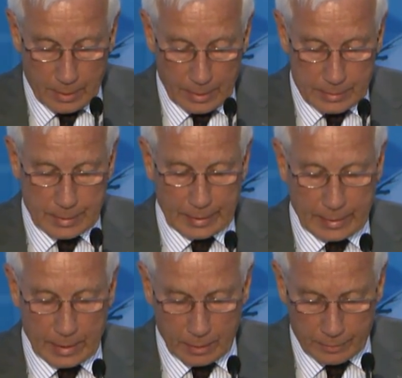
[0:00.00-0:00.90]
is an
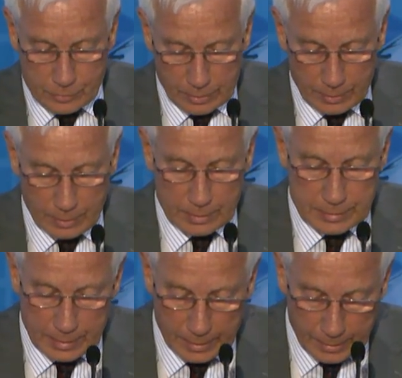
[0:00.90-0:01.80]
encouraging
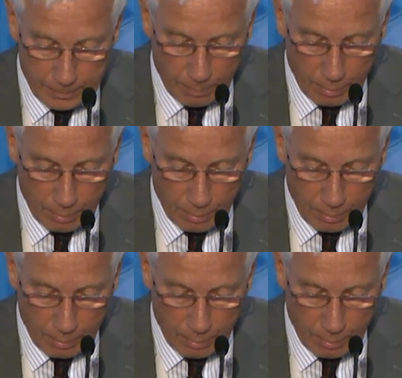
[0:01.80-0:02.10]
sign